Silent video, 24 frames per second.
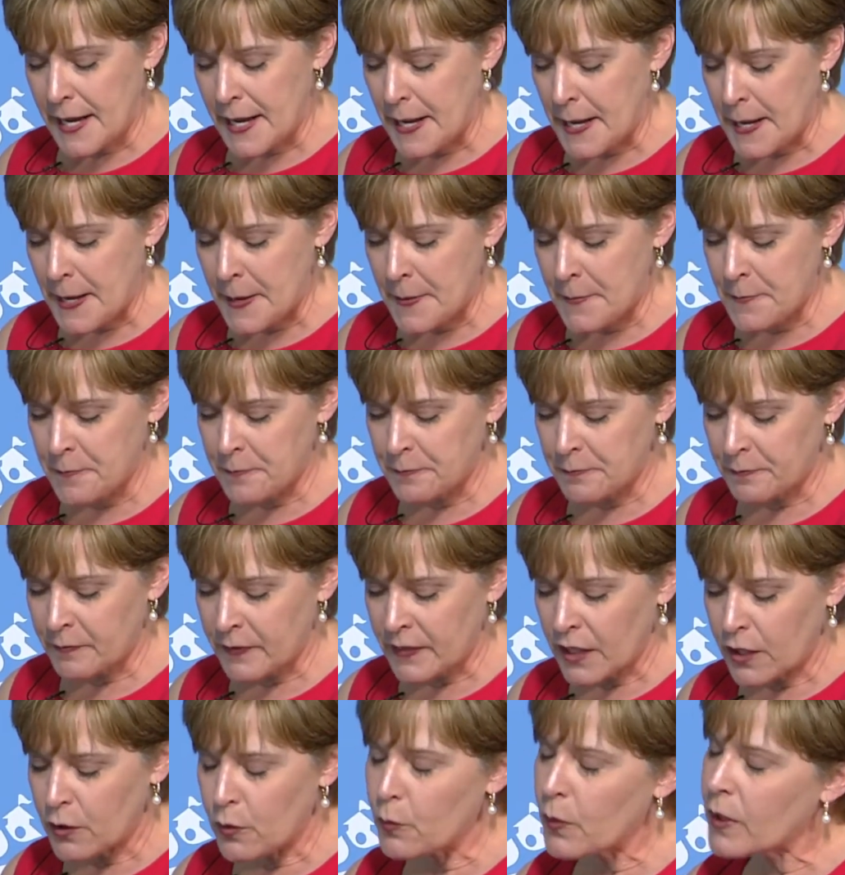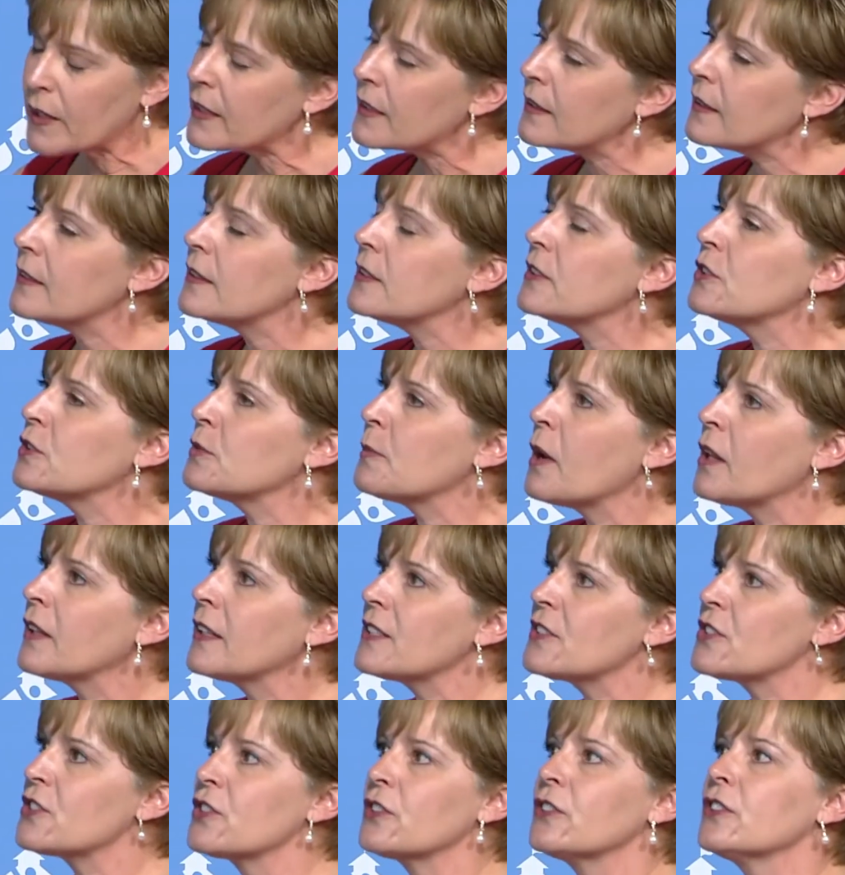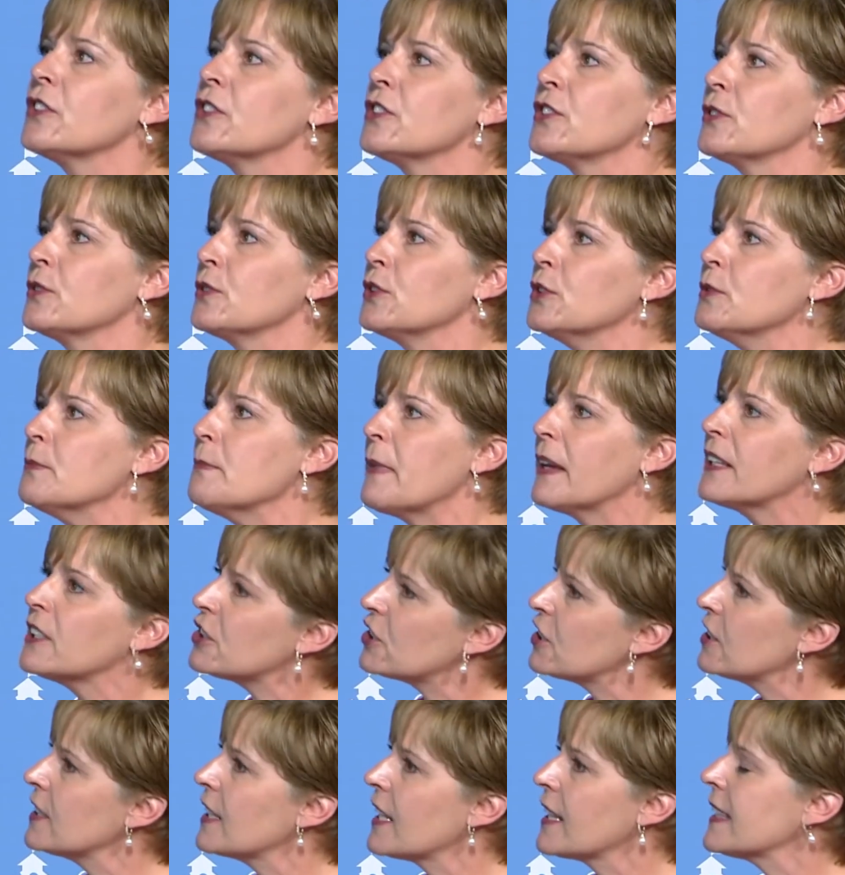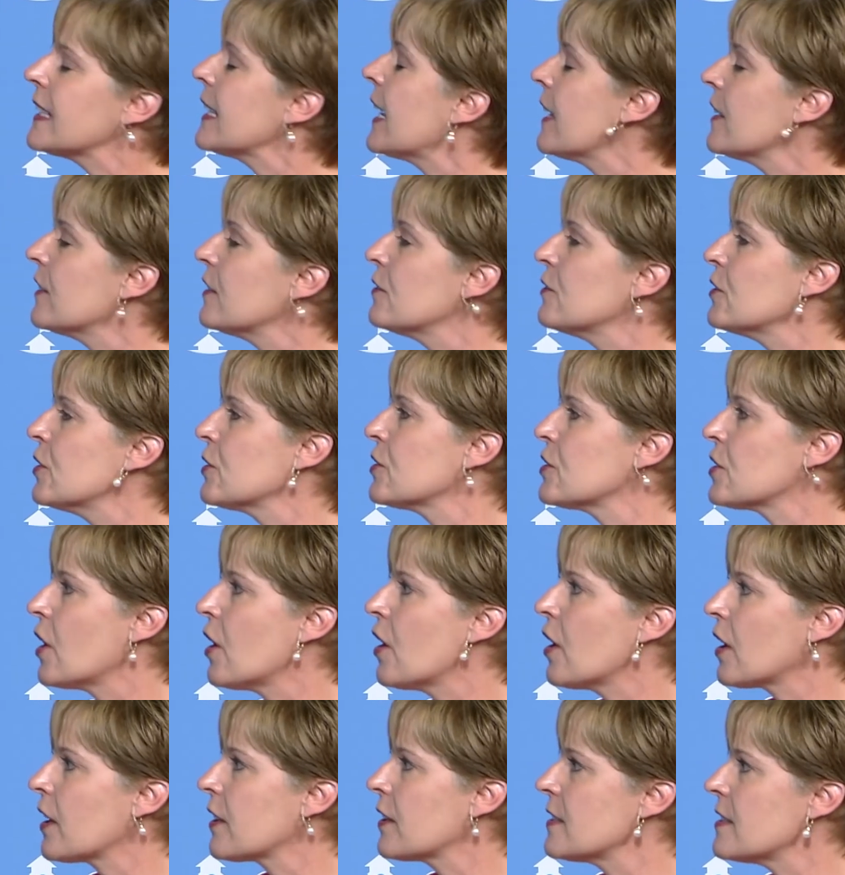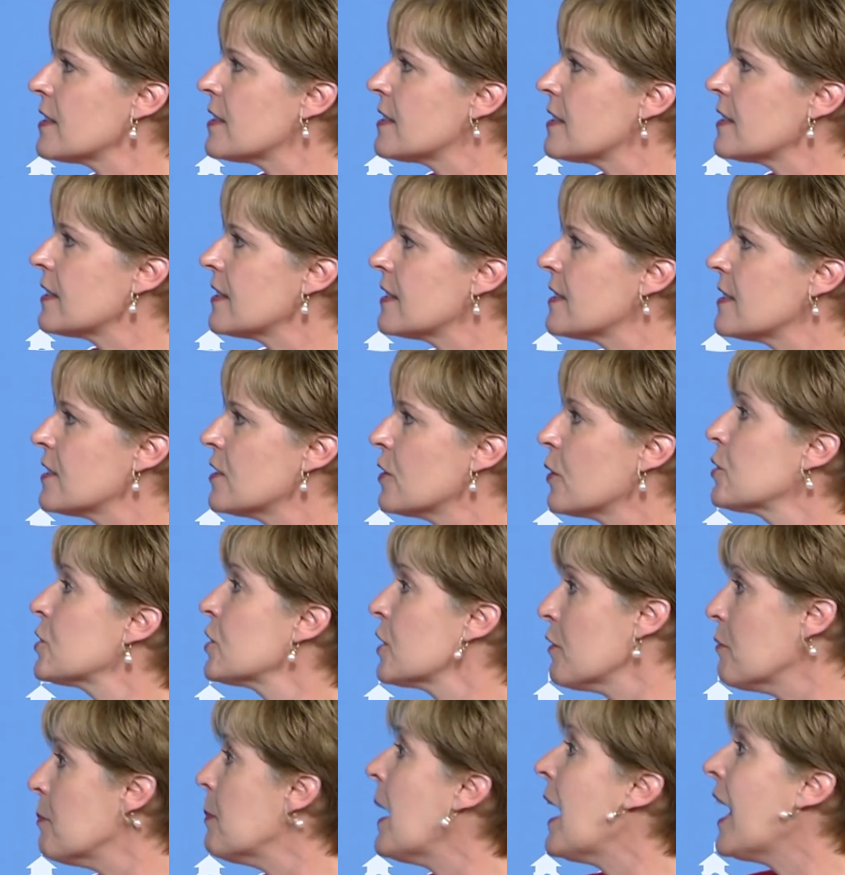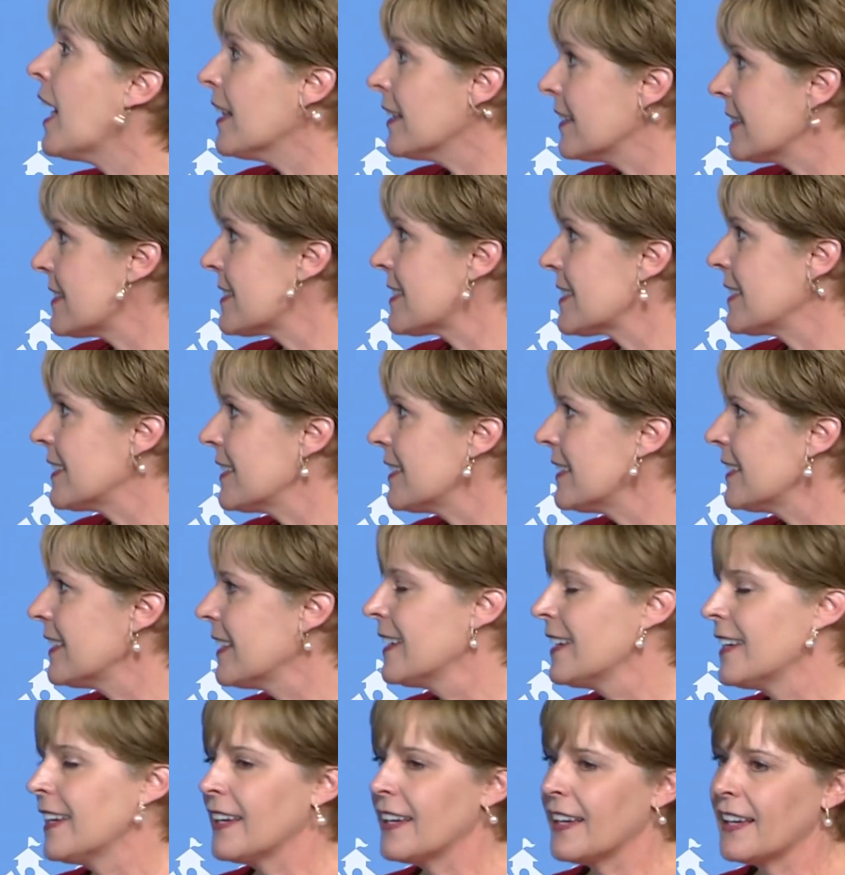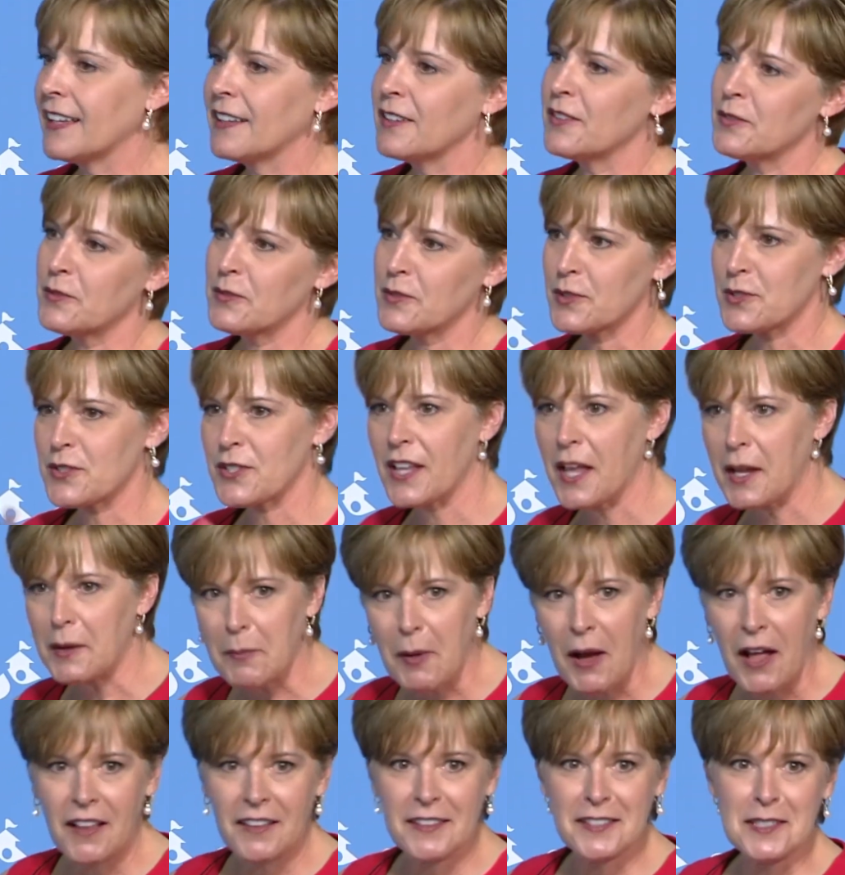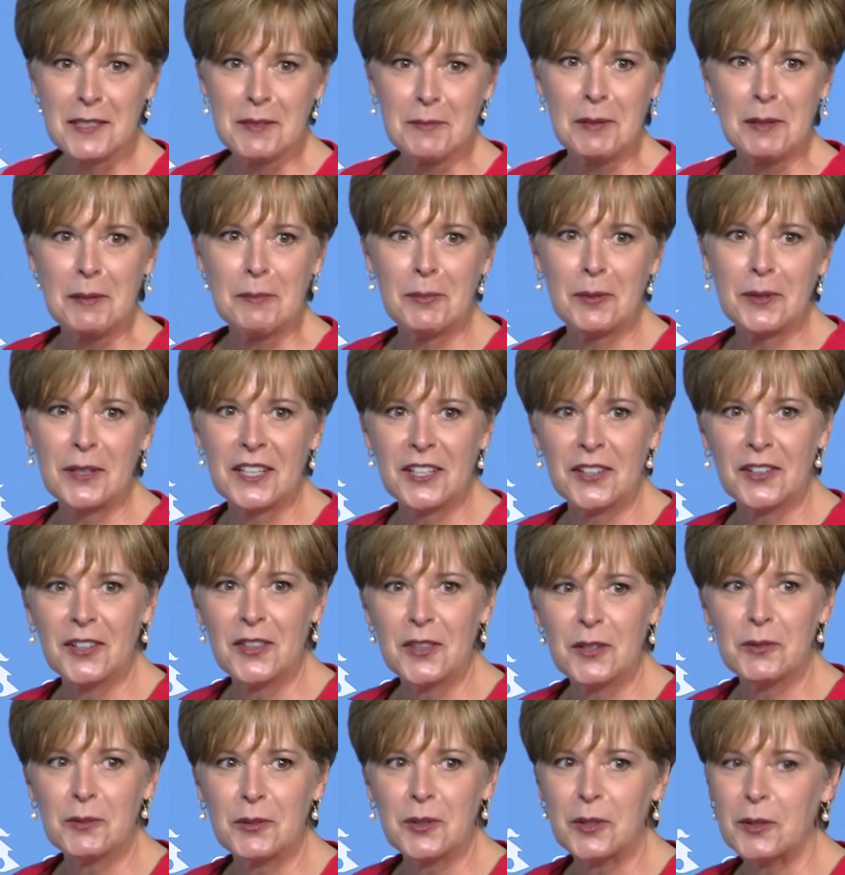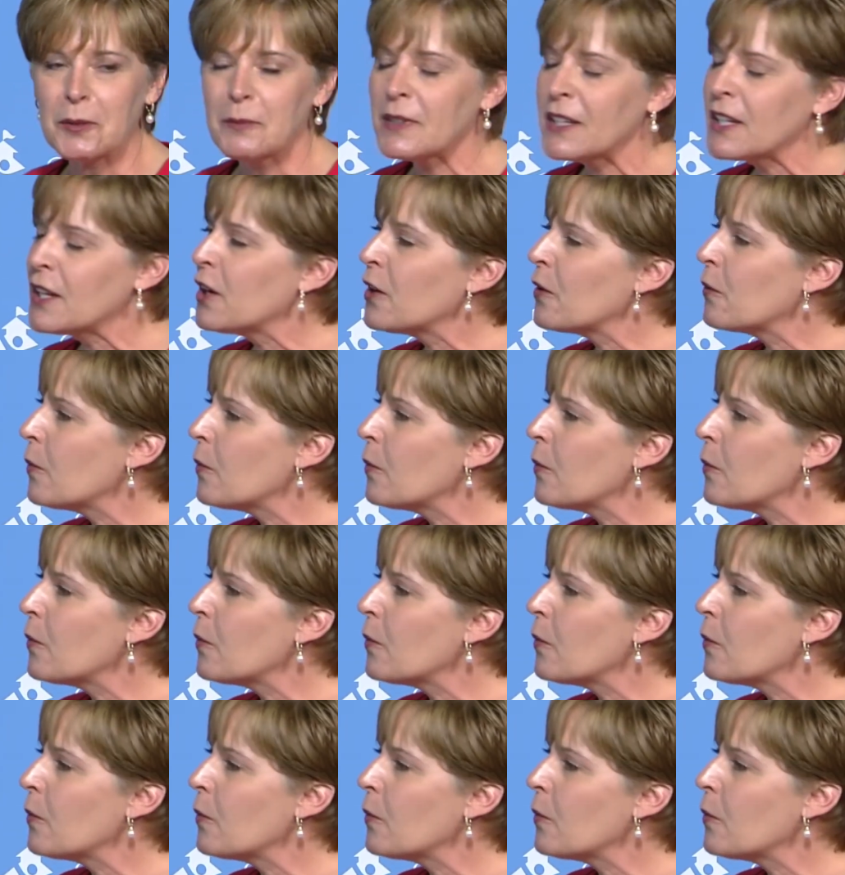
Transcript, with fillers: Um, what Jamal? Let's turn to you. Mentioned at the end of your talk this this notion of policy, mm -hmm. and there's a lot of policy people here in the room.